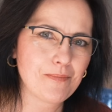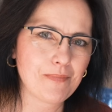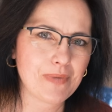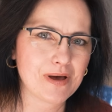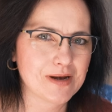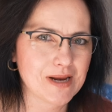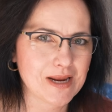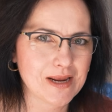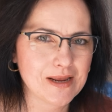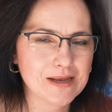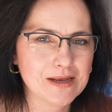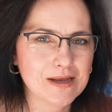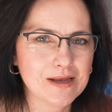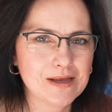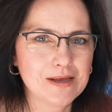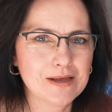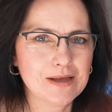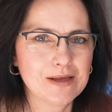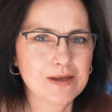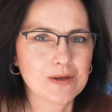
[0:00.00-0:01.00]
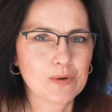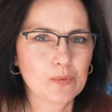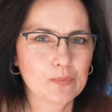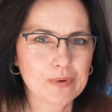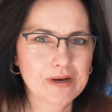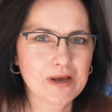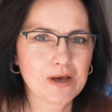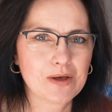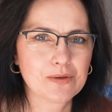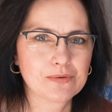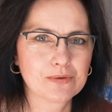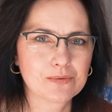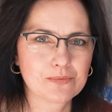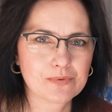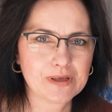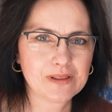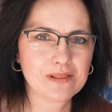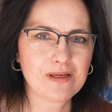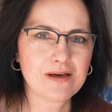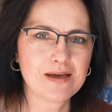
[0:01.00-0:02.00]
money without
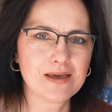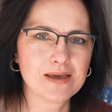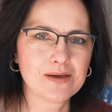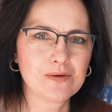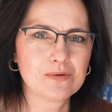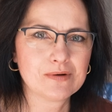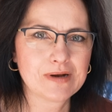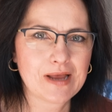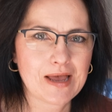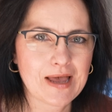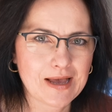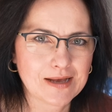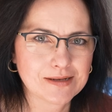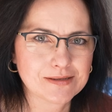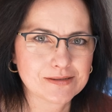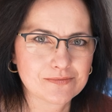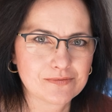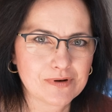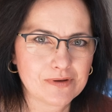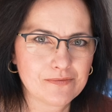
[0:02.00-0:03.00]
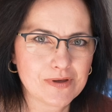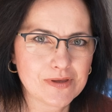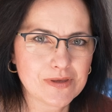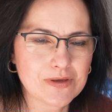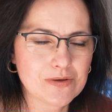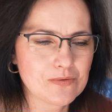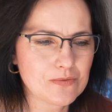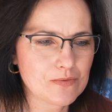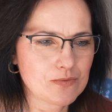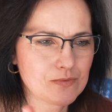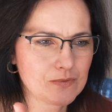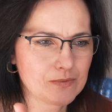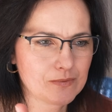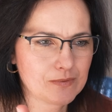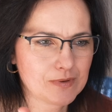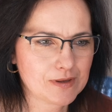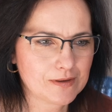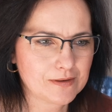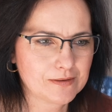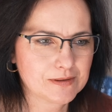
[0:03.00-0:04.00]
relying on ads revenue,
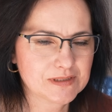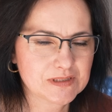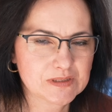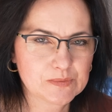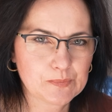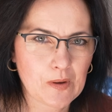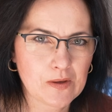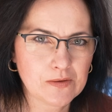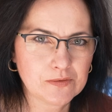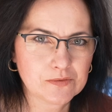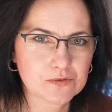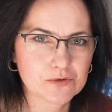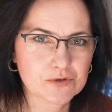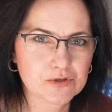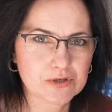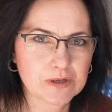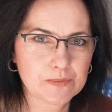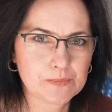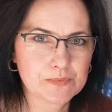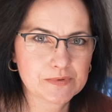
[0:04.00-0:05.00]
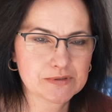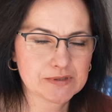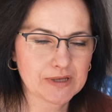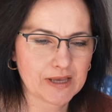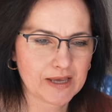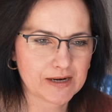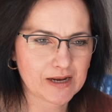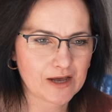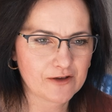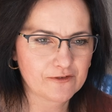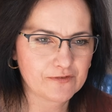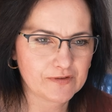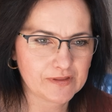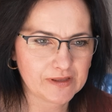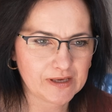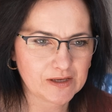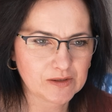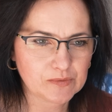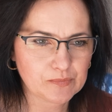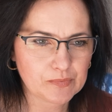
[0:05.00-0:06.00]
sponsorships, and
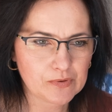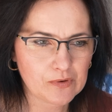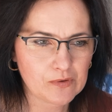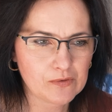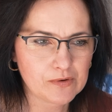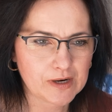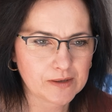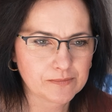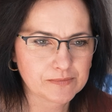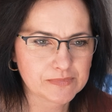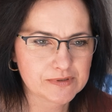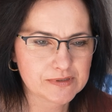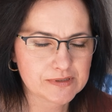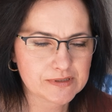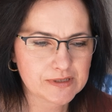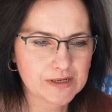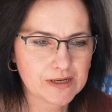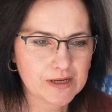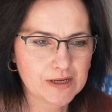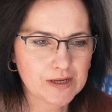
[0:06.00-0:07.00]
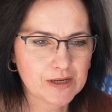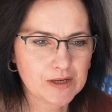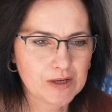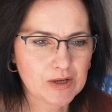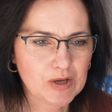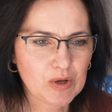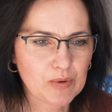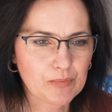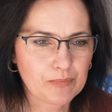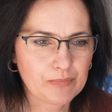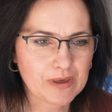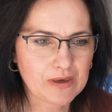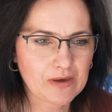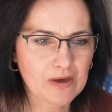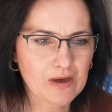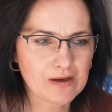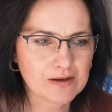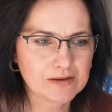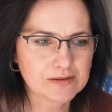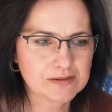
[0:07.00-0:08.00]
affiliate programs?
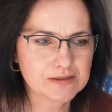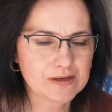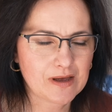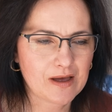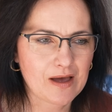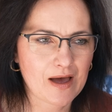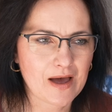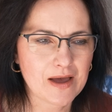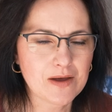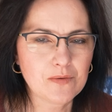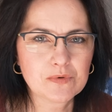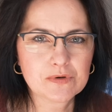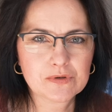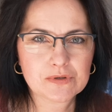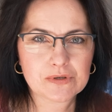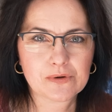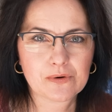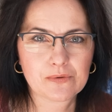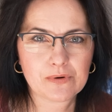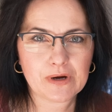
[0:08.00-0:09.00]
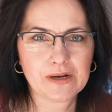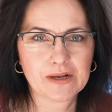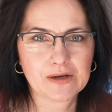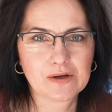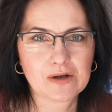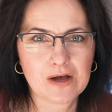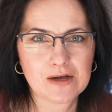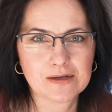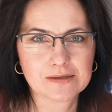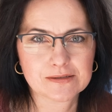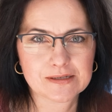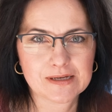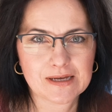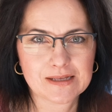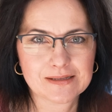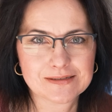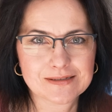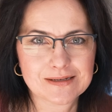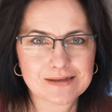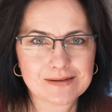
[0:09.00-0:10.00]
Because I want to create a
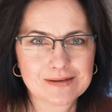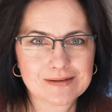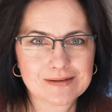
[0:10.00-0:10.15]
content